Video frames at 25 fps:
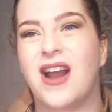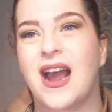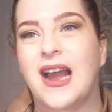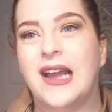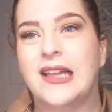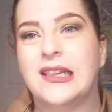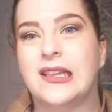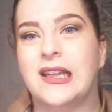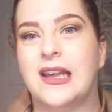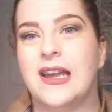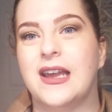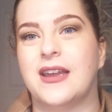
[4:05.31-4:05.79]

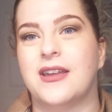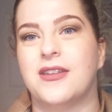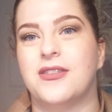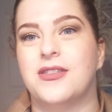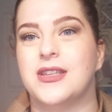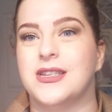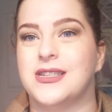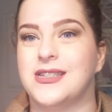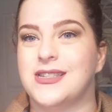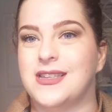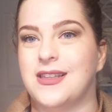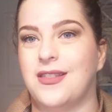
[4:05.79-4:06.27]
I
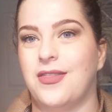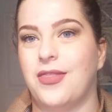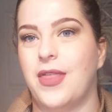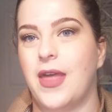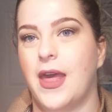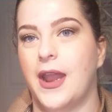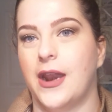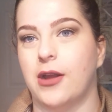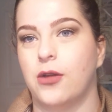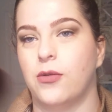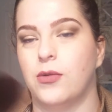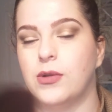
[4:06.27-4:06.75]
like the
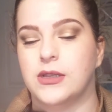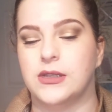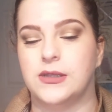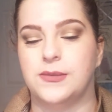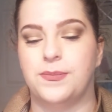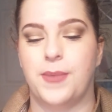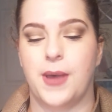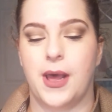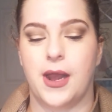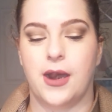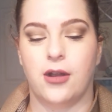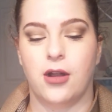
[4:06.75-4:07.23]
synthetic
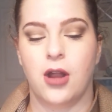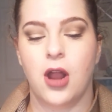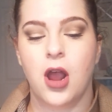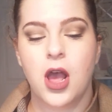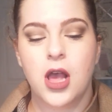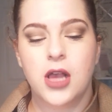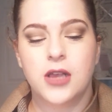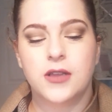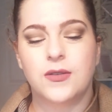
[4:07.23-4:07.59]
ones better.